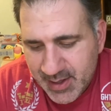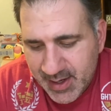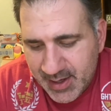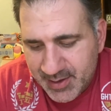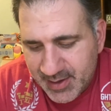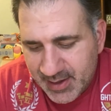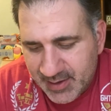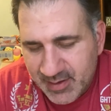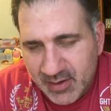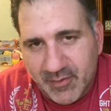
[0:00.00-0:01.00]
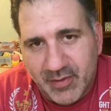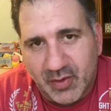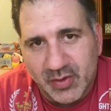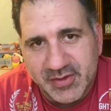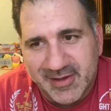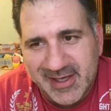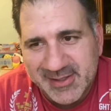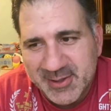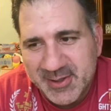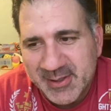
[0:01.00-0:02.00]
And I think over the course of the last
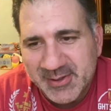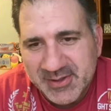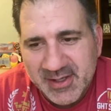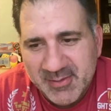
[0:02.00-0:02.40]
2 years,